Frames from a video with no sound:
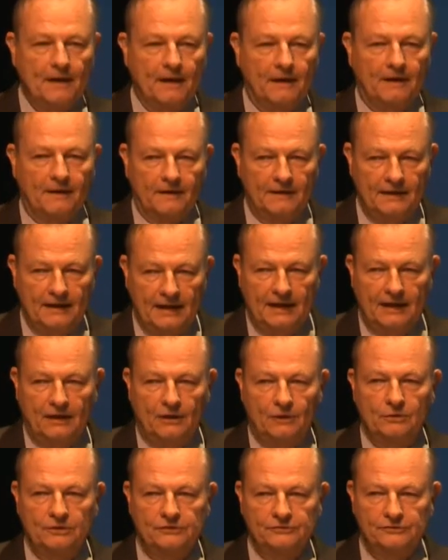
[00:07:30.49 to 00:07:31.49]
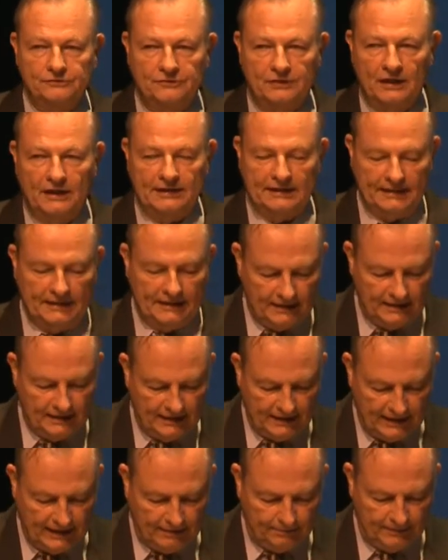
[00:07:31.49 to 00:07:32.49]
are now studying
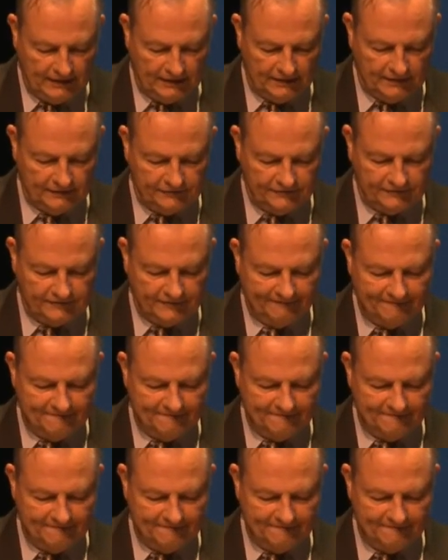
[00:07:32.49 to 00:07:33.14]
happiness.